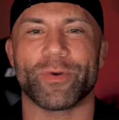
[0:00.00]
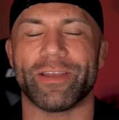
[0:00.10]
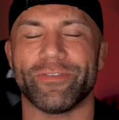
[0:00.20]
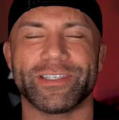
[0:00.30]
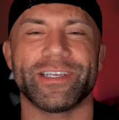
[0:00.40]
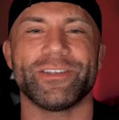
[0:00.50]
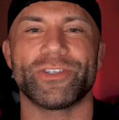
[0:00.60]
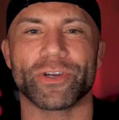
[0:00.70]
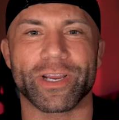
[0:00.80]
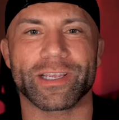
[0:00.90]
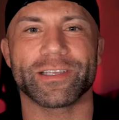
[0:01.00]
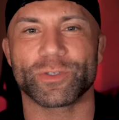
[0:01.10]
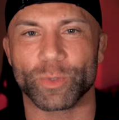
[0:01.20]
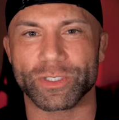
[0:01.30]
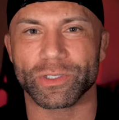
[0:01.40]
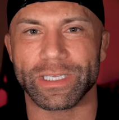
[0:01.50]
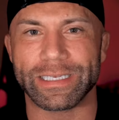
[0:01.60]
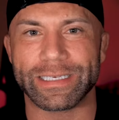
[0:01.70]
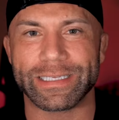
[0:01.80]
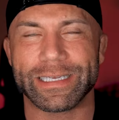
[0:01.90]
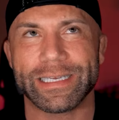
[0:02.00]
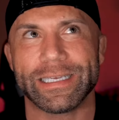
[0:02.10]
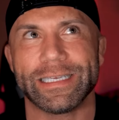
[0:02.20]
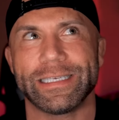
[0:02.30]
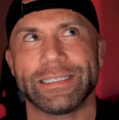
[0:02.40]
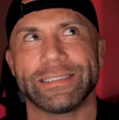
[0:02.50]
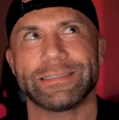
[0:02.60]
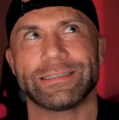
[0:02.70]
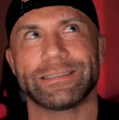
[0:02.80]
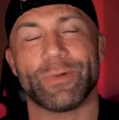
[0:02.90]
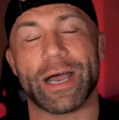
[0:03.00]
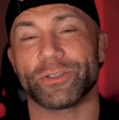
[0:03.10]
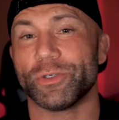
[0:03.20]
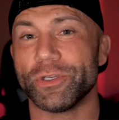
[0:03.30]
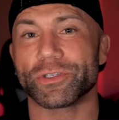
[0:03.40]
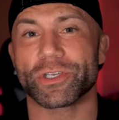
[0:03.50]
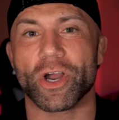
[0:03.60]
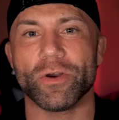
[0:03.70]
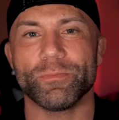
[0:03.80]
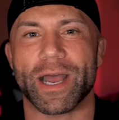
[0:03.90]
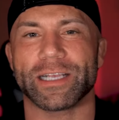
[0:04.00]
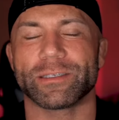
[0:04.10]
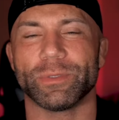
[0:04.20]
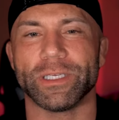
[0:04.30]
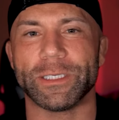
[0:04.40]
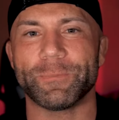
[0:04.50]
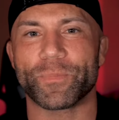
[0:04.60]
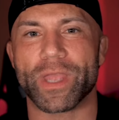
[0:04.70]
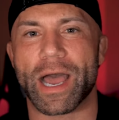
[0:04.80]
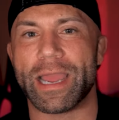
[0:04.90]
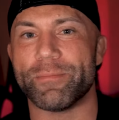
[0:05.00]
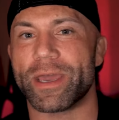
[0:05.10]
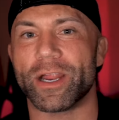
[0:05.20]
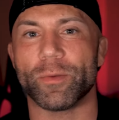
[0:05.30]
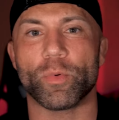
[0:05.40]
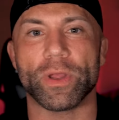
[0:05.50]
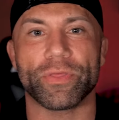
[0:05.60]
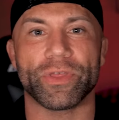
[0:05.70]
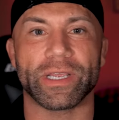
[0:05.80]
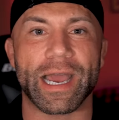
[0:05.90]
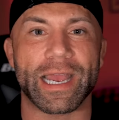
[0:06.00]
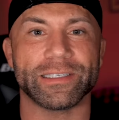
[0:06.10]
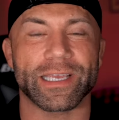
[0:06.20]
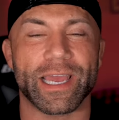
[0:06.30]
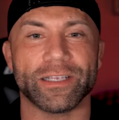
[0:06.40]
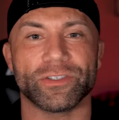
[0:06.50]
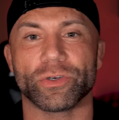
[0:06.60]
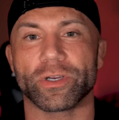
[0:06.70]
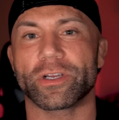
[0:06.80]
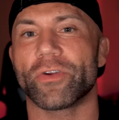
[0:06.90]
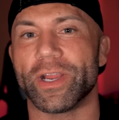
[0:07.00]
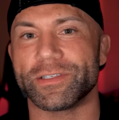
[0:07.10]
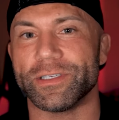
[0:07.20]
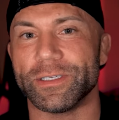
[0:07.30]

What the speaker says: When I visited Zurich, Switzerland, 2 years ago, possibly, I met up with the guys at Zurich Gracie.